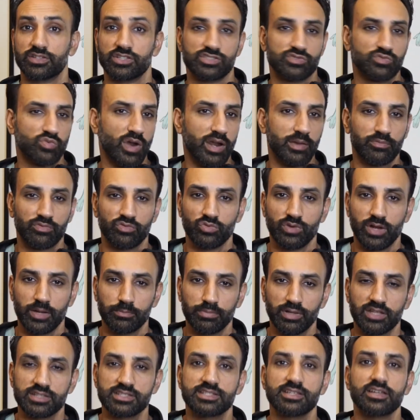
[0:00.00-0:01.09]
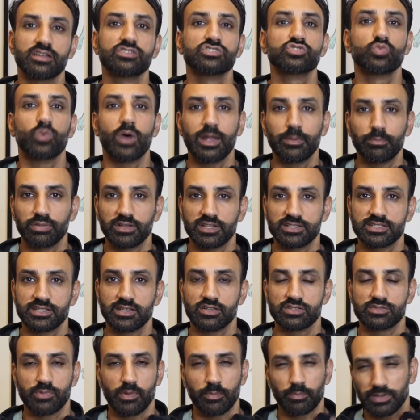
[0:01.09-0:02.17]
There's red blood cells, white blood
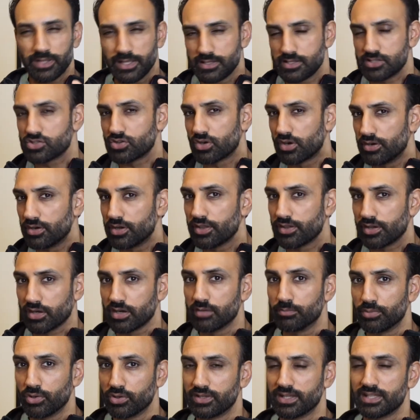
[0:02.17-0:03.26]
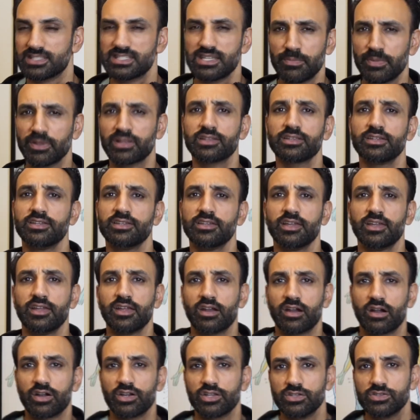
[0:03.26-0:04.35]
cells, but platelets are another component that typically
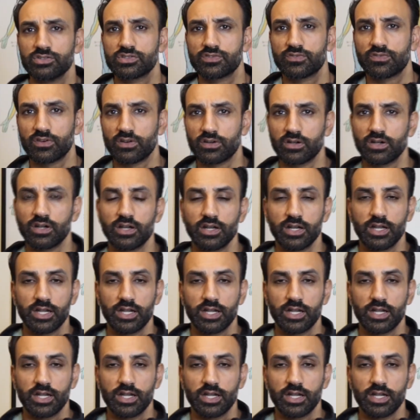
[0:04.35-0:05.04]
are used for